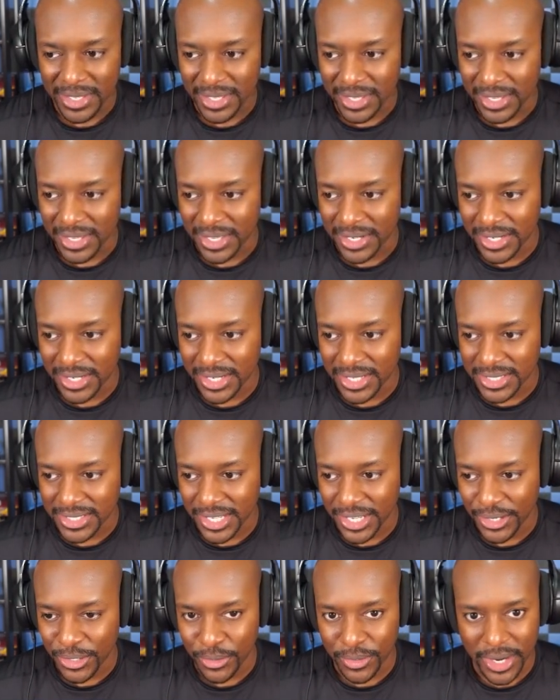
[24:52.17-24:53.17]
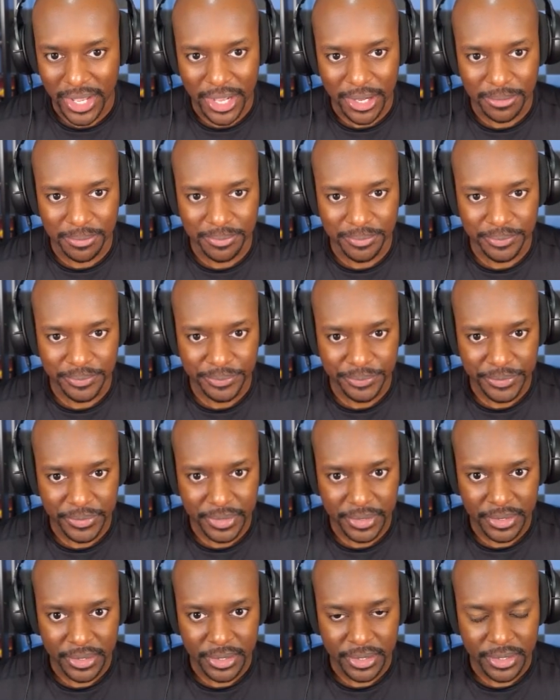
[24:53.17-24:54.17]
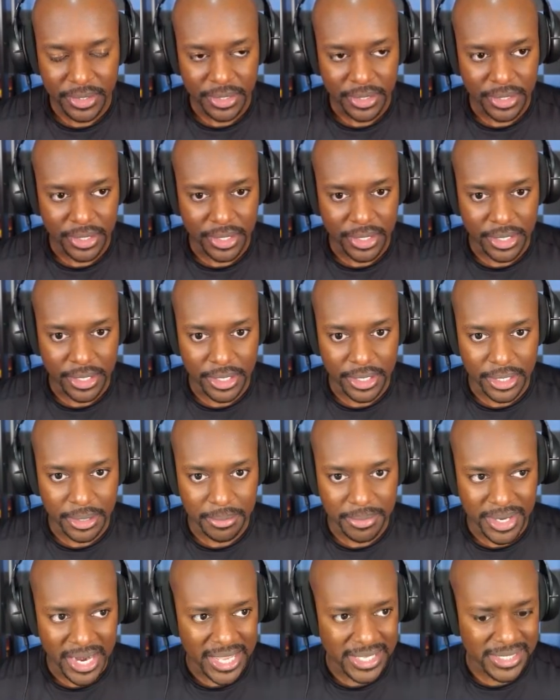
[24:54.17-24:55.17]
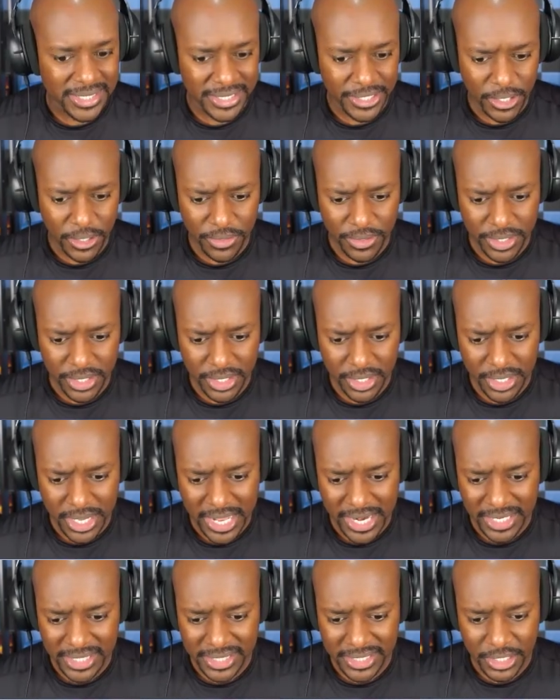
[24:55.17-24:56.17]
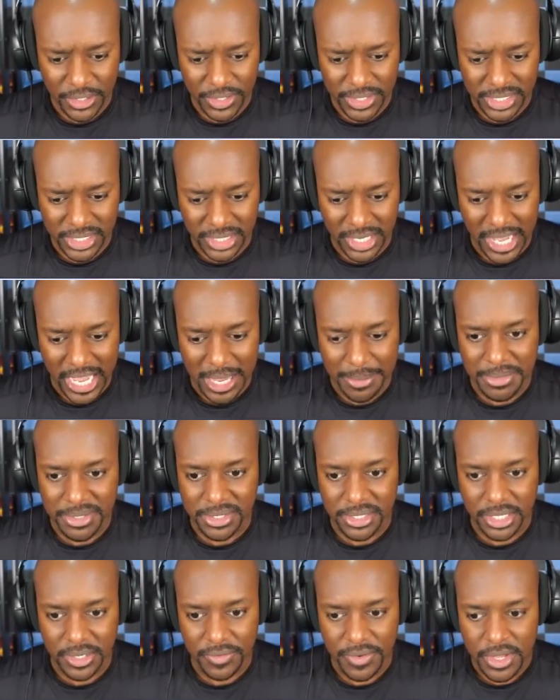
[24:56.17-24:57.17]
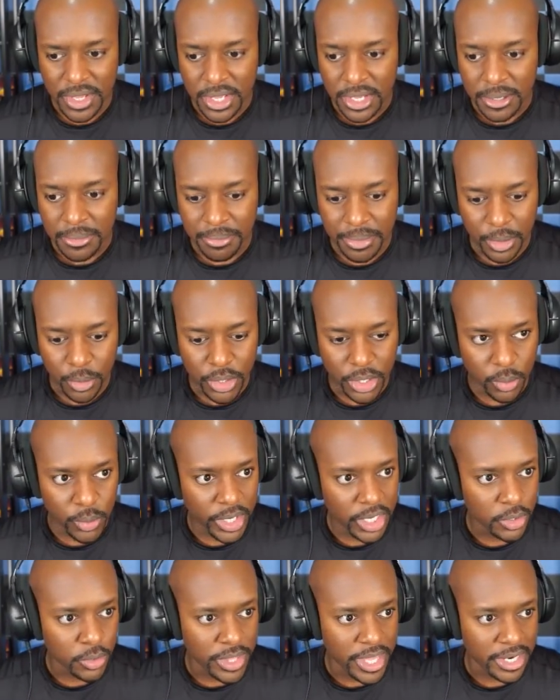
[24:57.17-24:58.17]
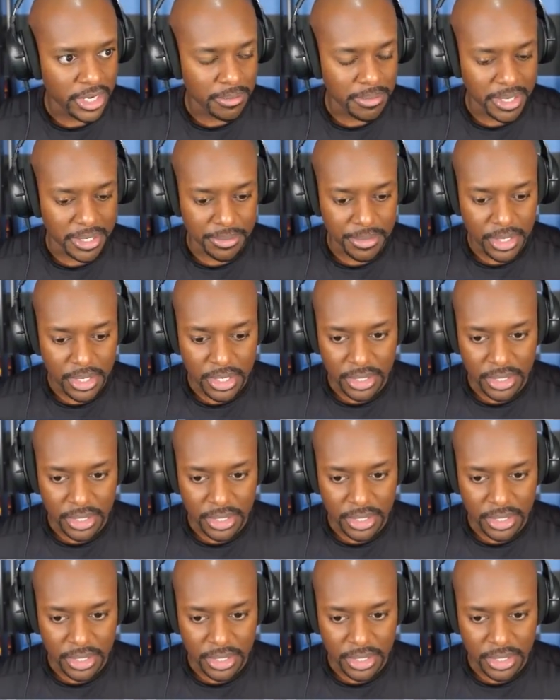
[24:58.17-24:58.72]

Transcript: And then let's head on out. Did I sell the I didn't sell the slime stuff, but we can do that in a bit.